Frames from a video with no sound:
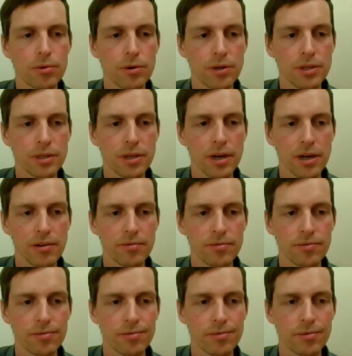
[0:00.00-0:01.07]
important to kind
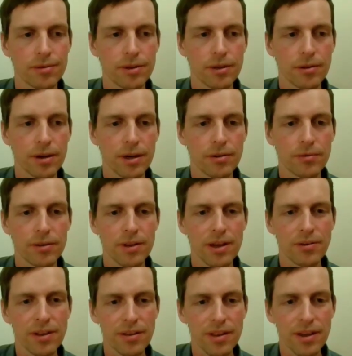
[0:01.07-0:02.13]
of, I
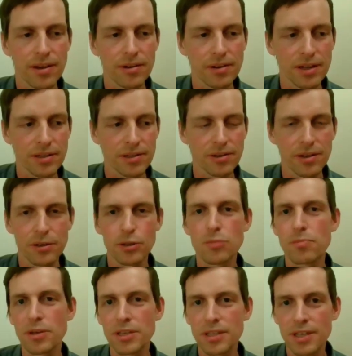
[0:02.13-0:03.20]
don't think it'll necessarily
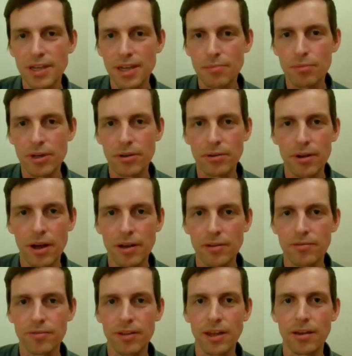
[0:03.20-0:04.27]
supersede it, but it'll
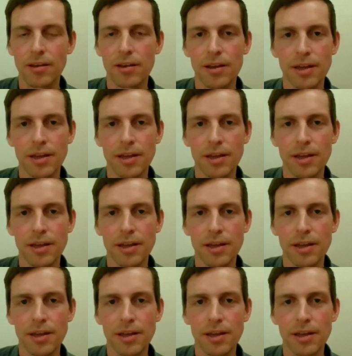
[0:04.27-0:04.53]
kind of like